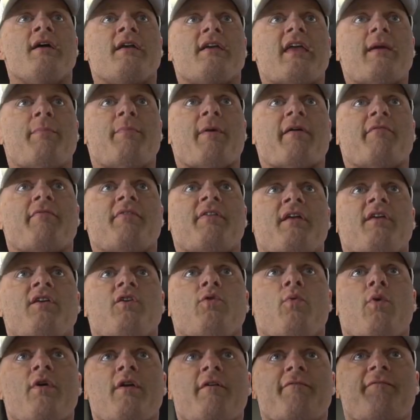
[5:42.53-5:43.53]
keep everything,
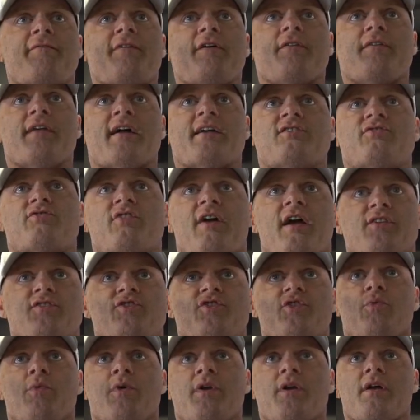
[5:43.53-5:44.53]
you wanna feel that
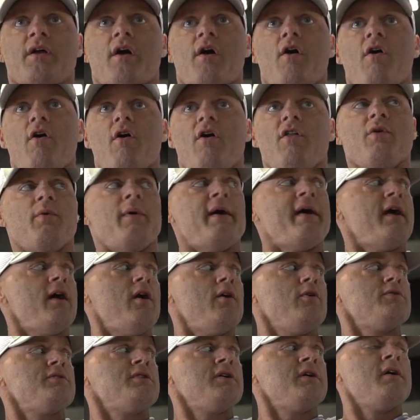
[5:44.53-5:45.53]
stretch. You want it all the way
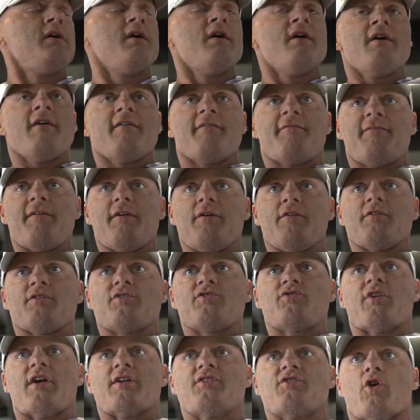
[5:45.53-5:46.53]
out Feel the
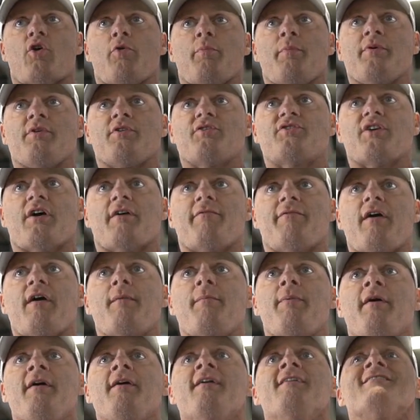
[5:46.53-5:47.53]
stretch, open yourself
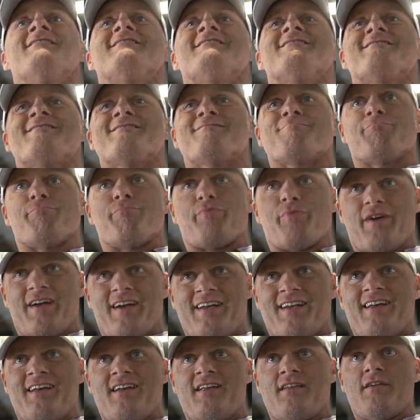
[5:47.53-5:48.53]
up, bring
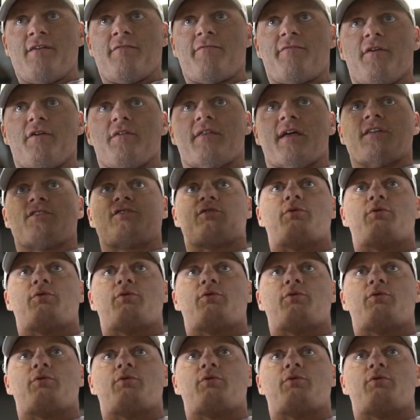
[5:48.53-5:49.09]
it in, you feel that